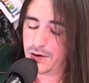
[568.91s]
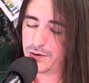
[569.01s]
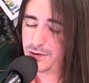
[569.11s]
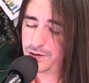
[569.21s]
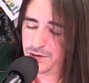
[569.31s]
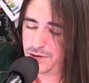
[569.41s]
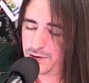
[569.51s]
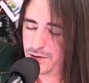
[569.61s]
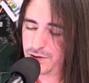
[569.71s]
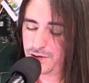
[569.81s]

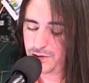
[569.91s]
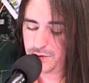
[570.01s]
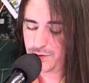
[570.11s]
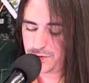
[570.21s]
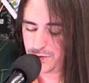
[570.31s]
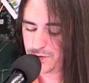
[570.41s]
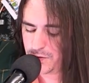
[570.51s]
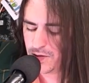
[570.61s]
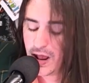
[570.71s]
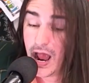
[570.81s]

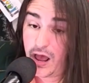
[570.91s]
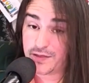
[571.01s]
Ooh,